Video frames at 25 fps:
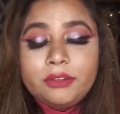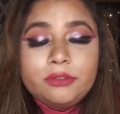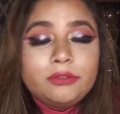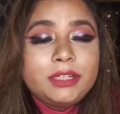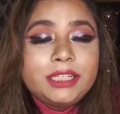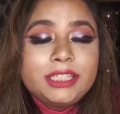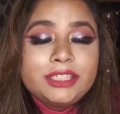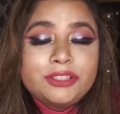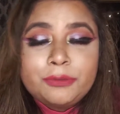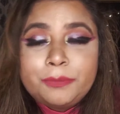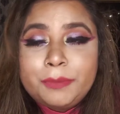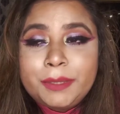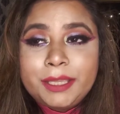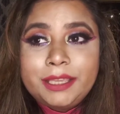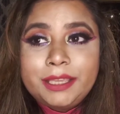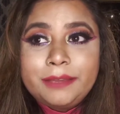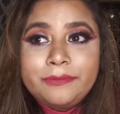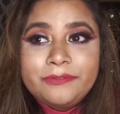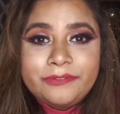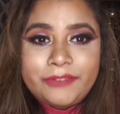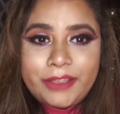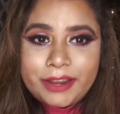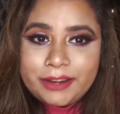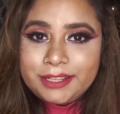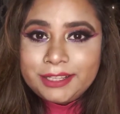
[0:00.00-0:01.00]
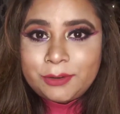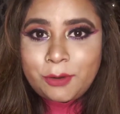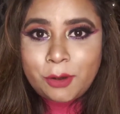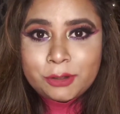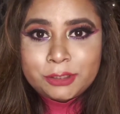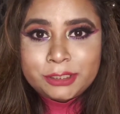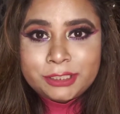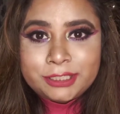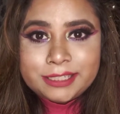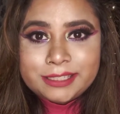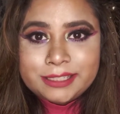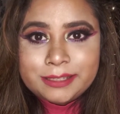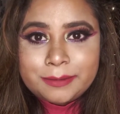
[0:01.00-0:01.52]
You need to be very
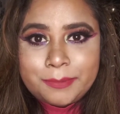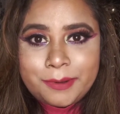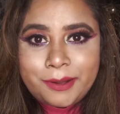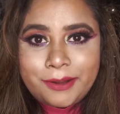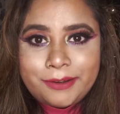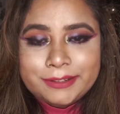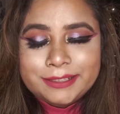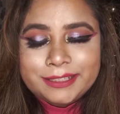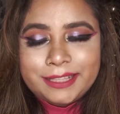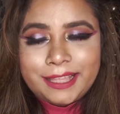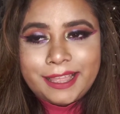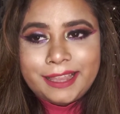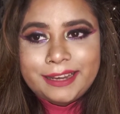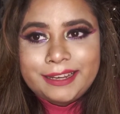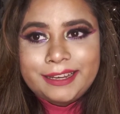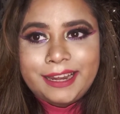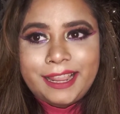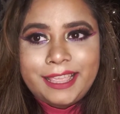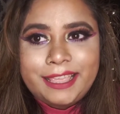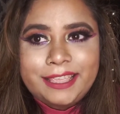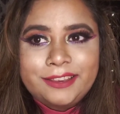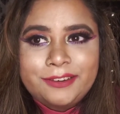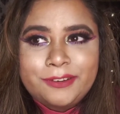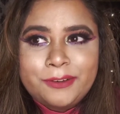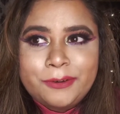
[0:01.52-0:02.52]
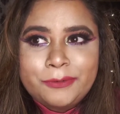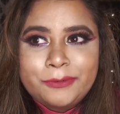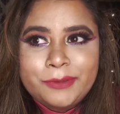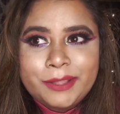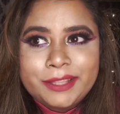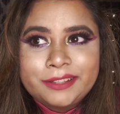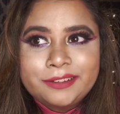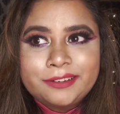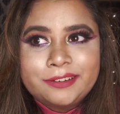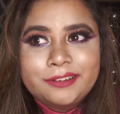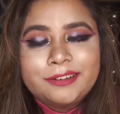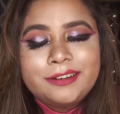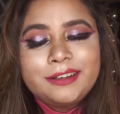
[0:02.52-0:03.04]
cautious about that,
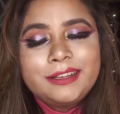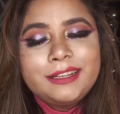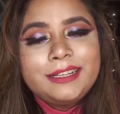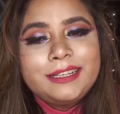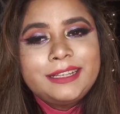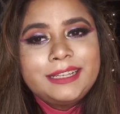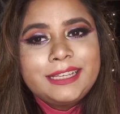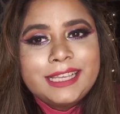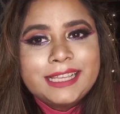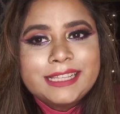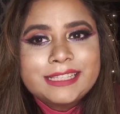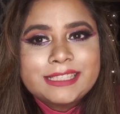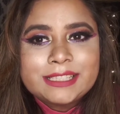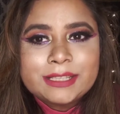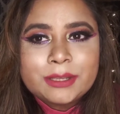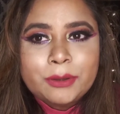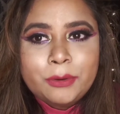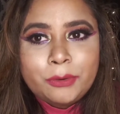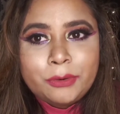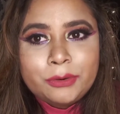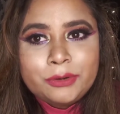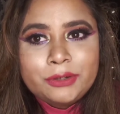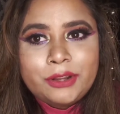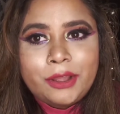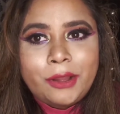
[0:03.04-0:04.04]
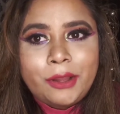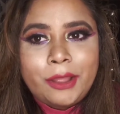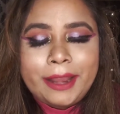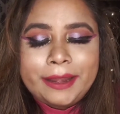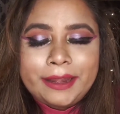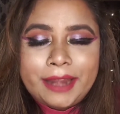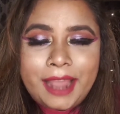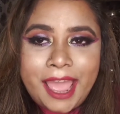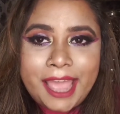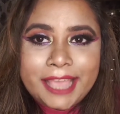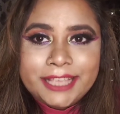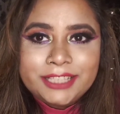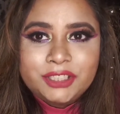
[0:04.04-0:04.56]
whether it's good
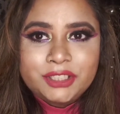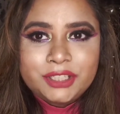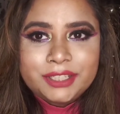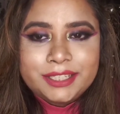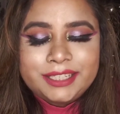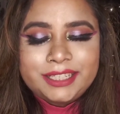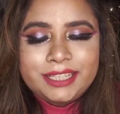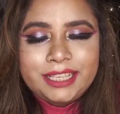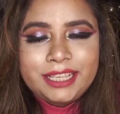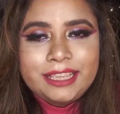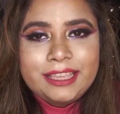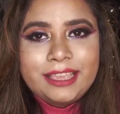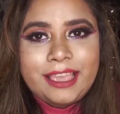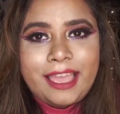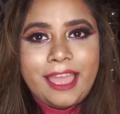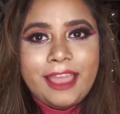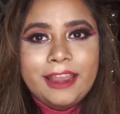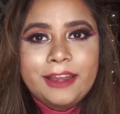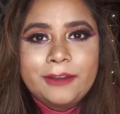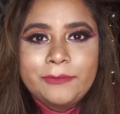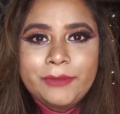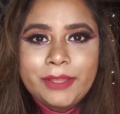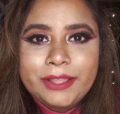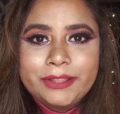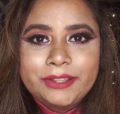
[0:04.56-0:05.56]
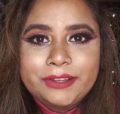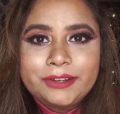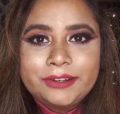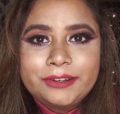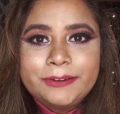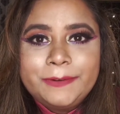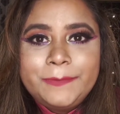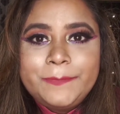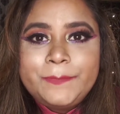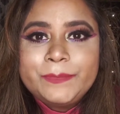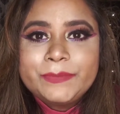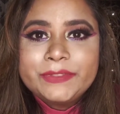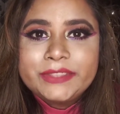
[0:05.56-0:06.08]
and hygienic, and
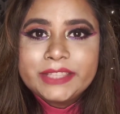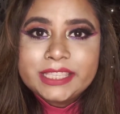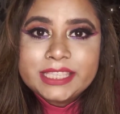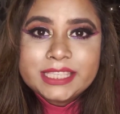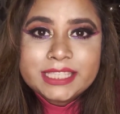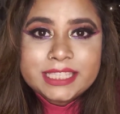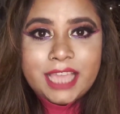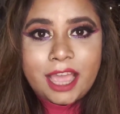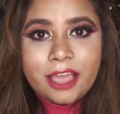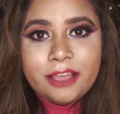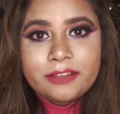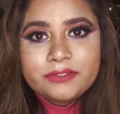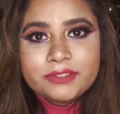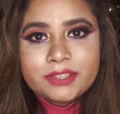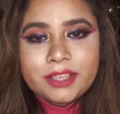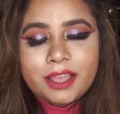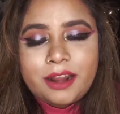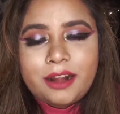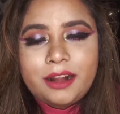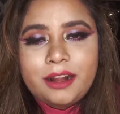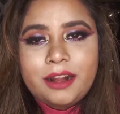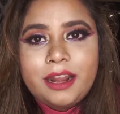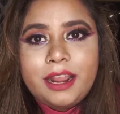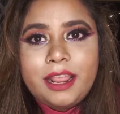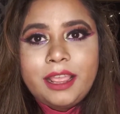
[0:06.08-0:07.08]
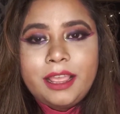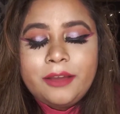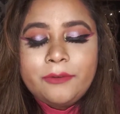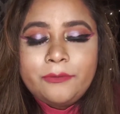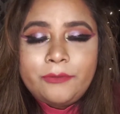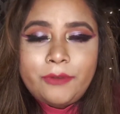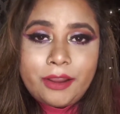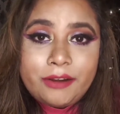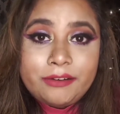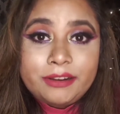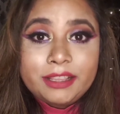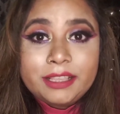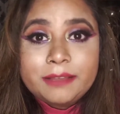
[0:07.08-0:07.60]
whether the staffs are
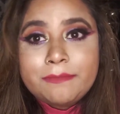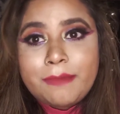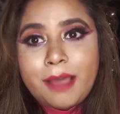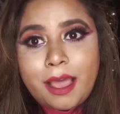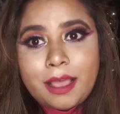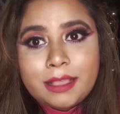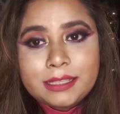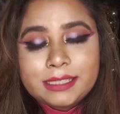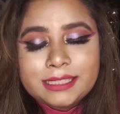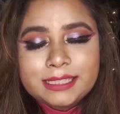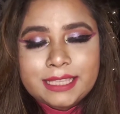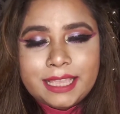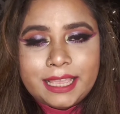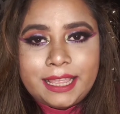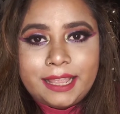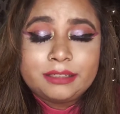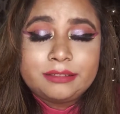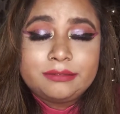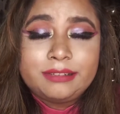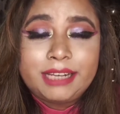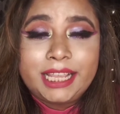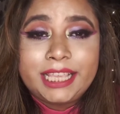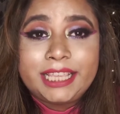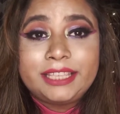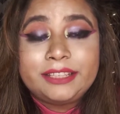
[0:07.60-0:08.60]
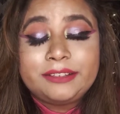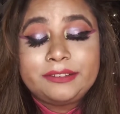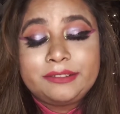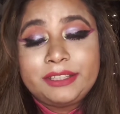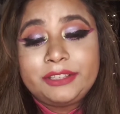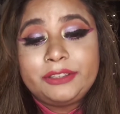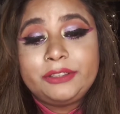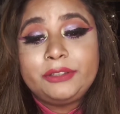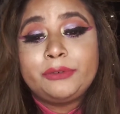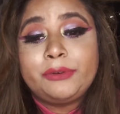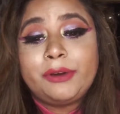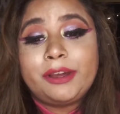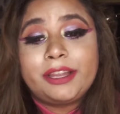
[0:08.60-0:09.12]
wearing masks,
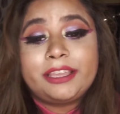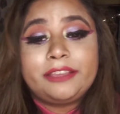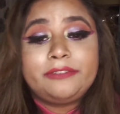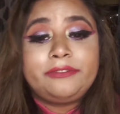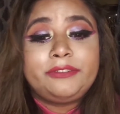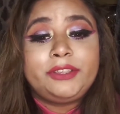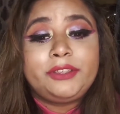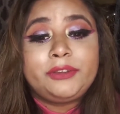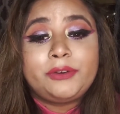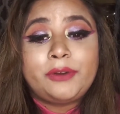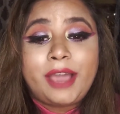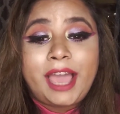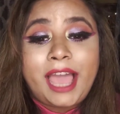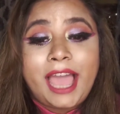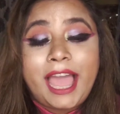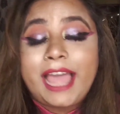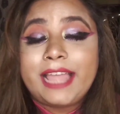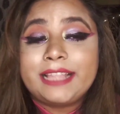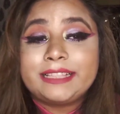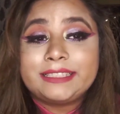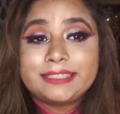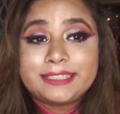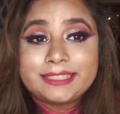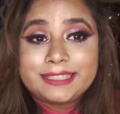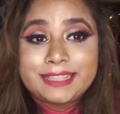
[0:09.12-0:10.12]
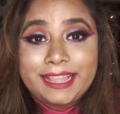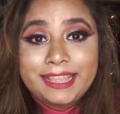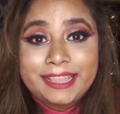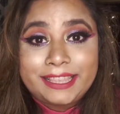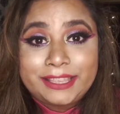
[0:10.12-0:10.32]
you are giving your hands,